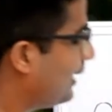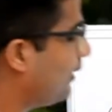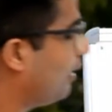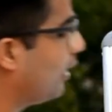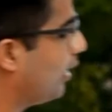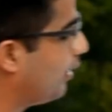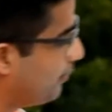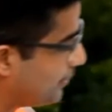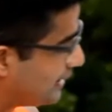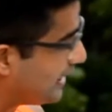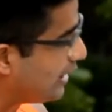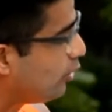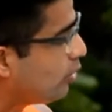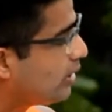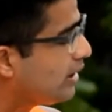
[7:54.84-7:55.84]

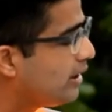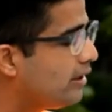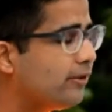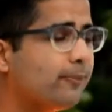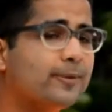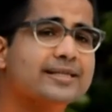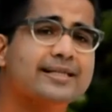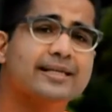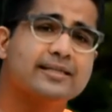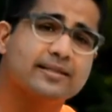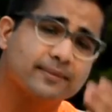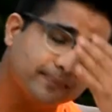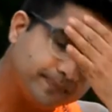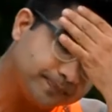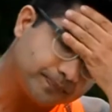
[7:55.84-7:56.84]
yellow color represents,
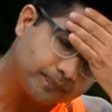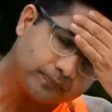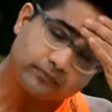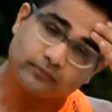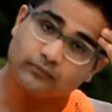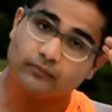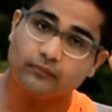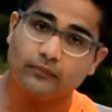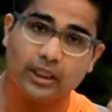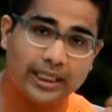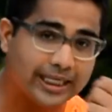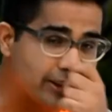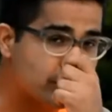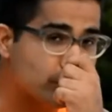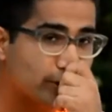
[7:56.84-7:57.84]

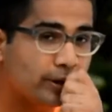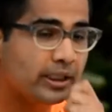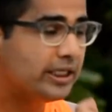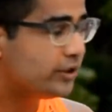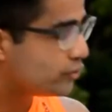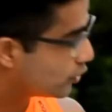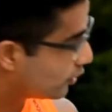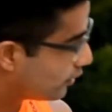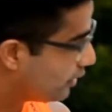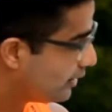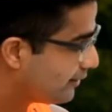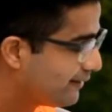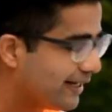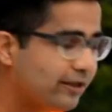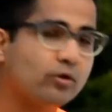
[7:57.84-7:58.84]
in general,
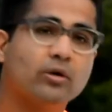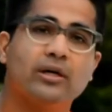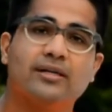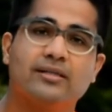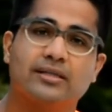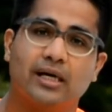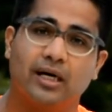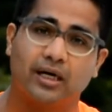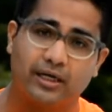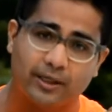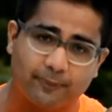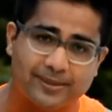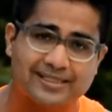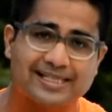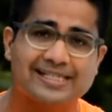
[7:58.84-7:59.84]
yellow color
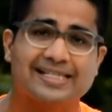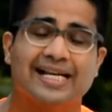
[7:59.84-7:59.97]
represents